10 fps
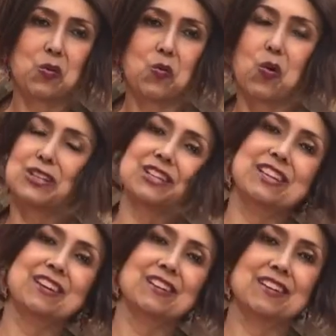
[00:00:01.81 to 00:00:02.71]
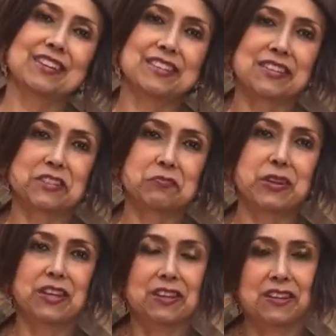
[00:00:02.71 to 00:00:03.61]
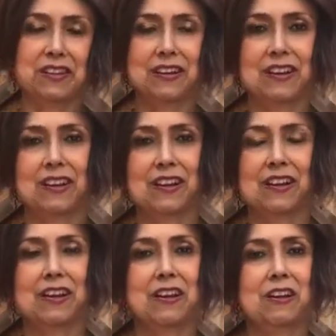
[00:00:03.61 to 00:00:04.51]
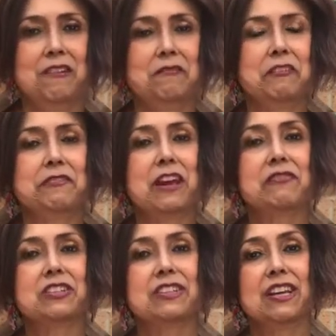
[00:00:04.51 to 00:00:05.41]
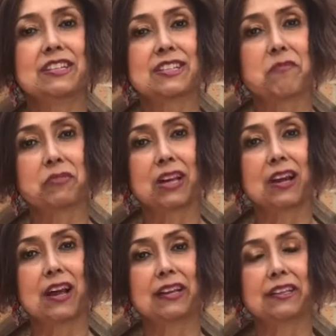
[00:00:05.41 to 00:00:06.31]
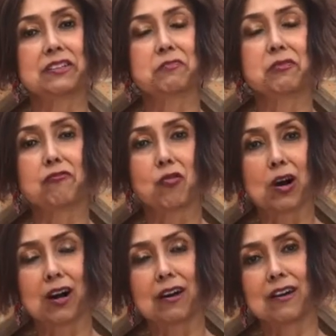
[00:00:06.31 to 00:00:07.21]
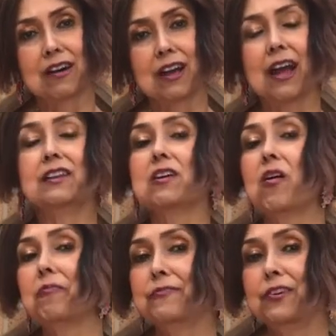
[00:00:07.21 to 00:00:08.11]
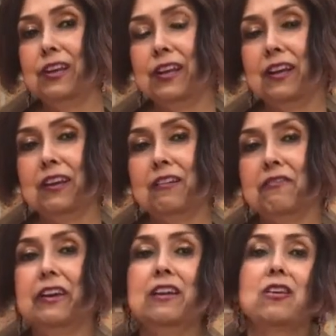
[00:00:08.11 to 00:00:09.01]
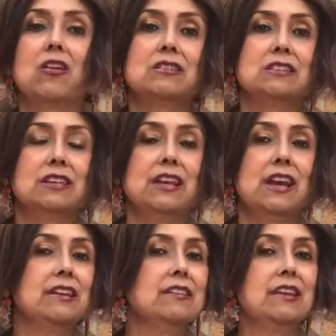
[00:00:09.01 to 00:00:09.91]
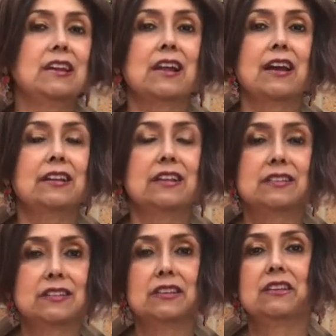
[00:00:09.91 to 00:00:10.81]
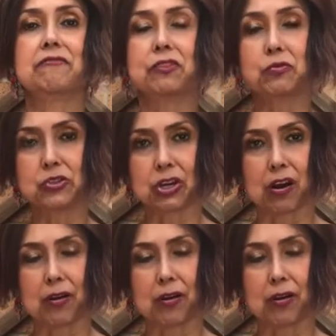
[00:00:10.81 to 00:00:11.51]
What a year this has been. We've never seen something like this before, and hopefully we'll not see anything like this in the future.